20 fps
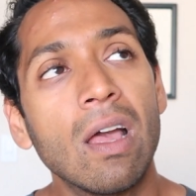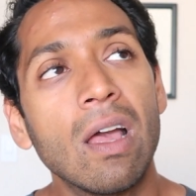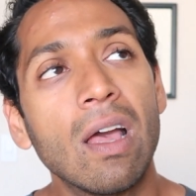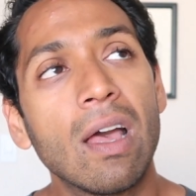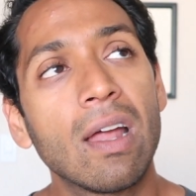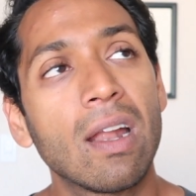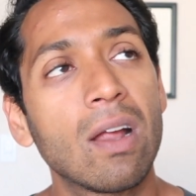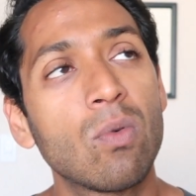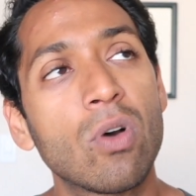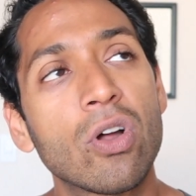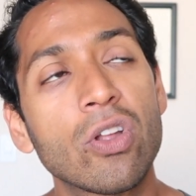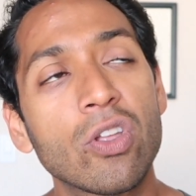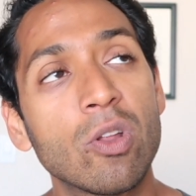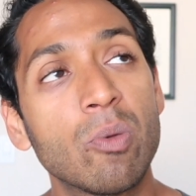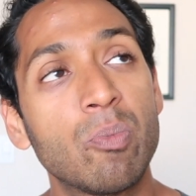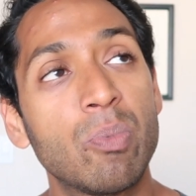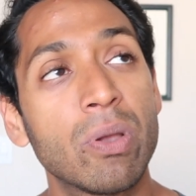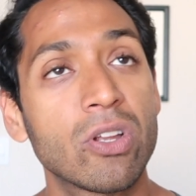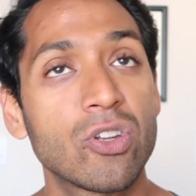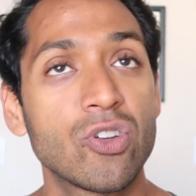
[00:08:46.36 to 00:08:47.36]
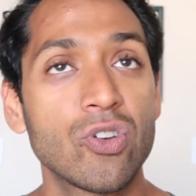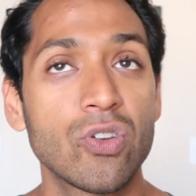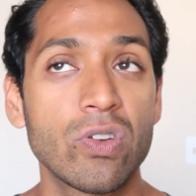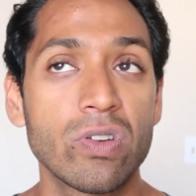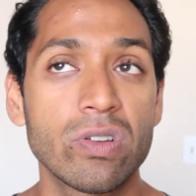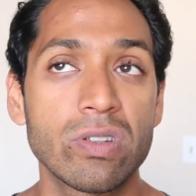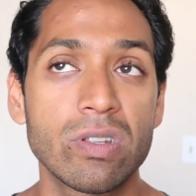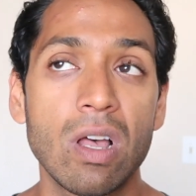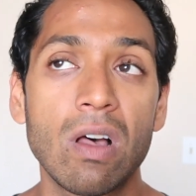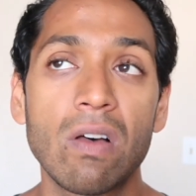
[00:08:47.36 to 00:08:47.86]
And I want you to picture
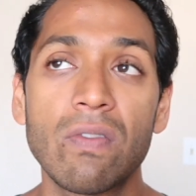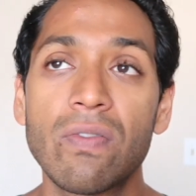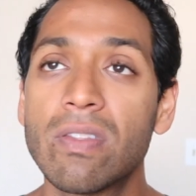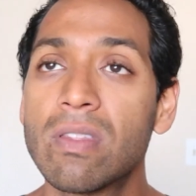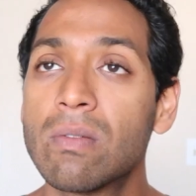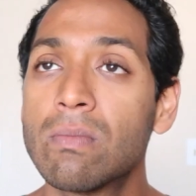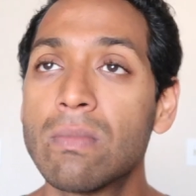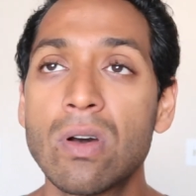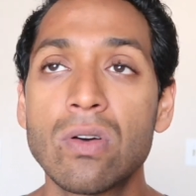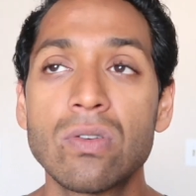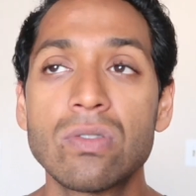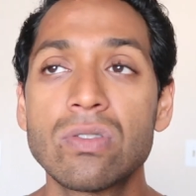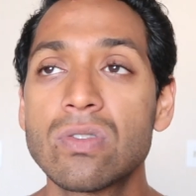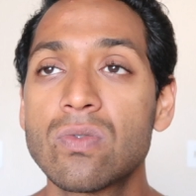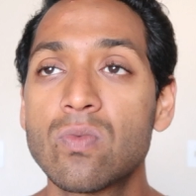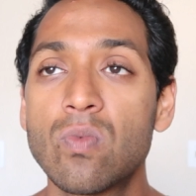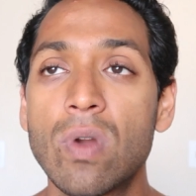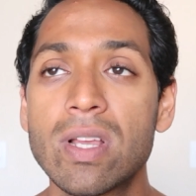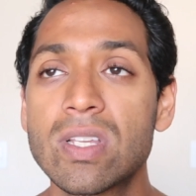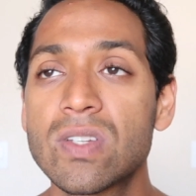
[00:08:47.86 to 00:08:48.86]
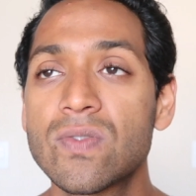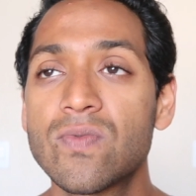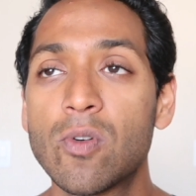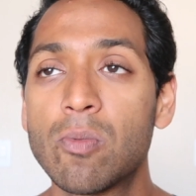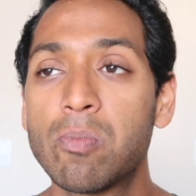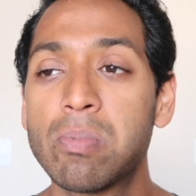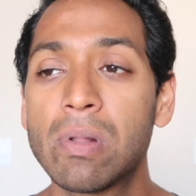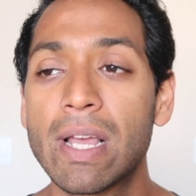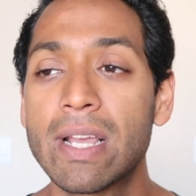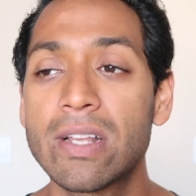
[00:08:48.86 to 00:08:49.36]
yourself in the most restful
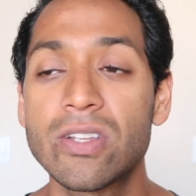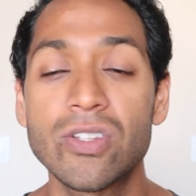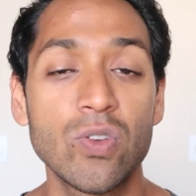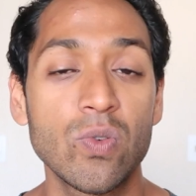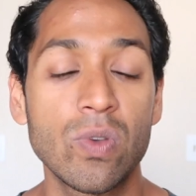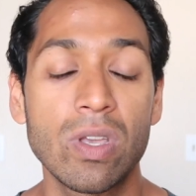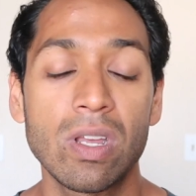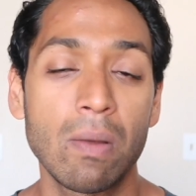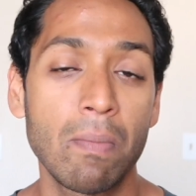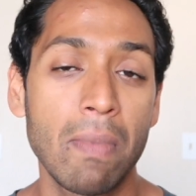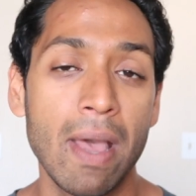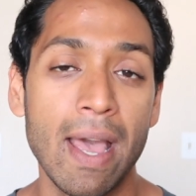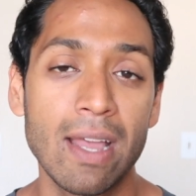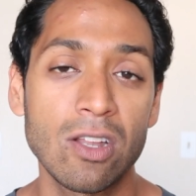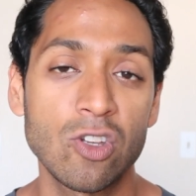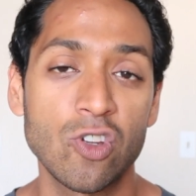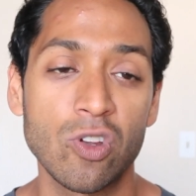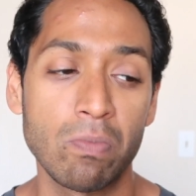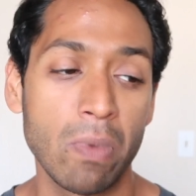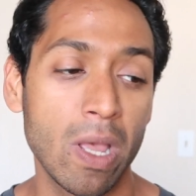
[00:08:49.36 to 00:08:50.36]
place you can imagine.